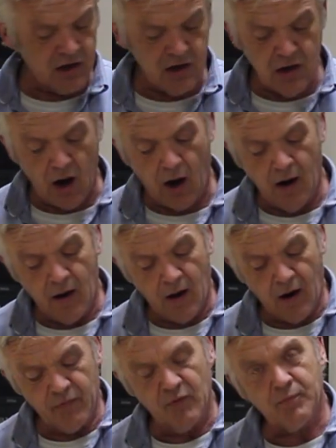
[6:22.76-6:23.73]
here,
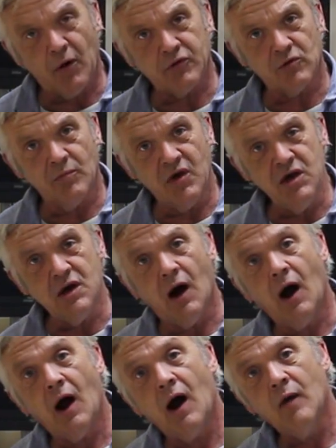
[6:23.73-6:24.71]
and the bottom
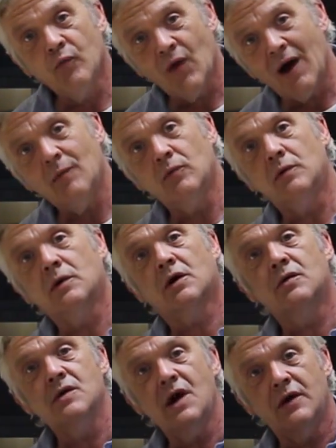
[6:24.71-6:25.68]
here, and that will
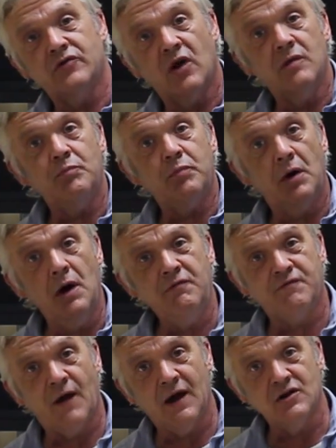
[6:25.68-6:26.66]
create a
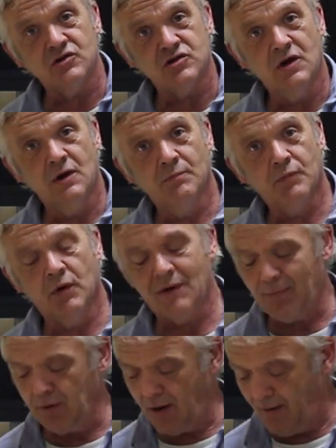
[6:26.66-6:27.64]
perfect
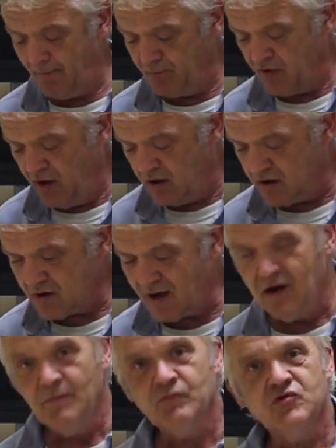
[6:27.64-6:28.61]
parabola.
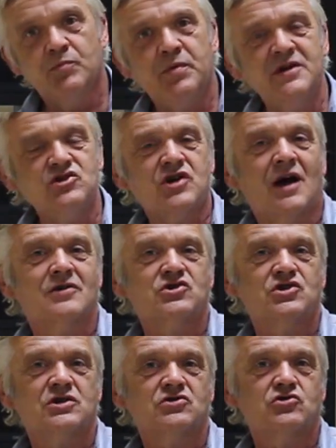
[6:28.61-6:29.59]
Now, it's a bit
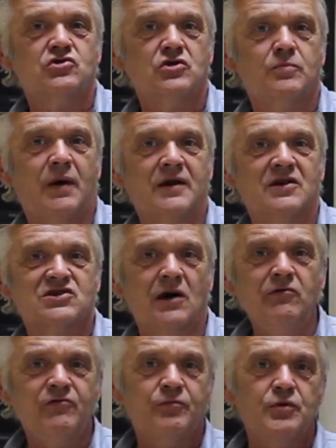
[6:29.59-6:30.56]
challenging to do by
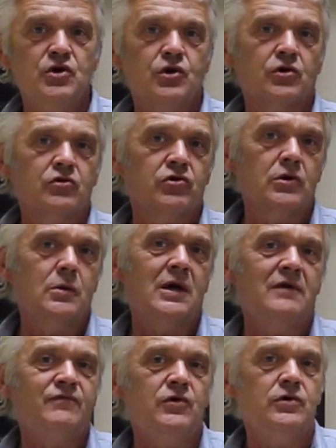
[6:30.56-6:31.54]
yourself, but you can do
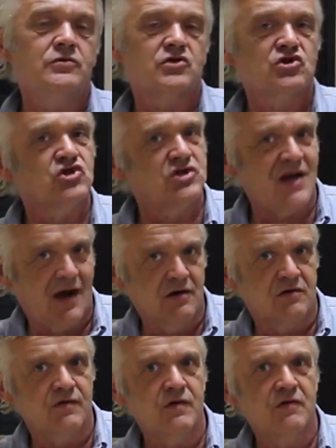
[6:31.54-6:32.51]
it if you use a
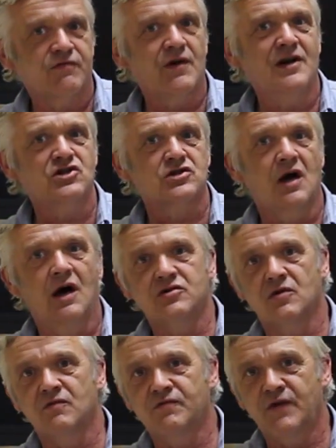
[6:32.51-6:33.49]
stand for your
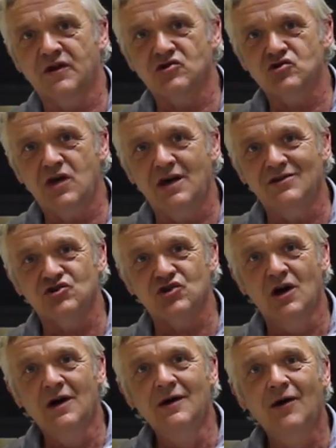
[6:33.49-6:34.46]
flashlight and fix
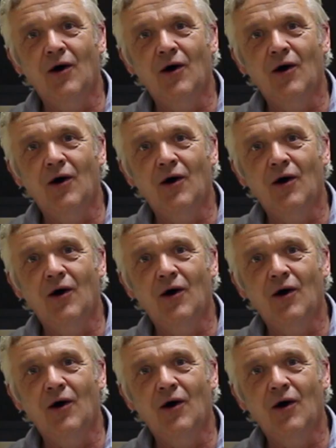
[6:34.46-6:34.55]
this,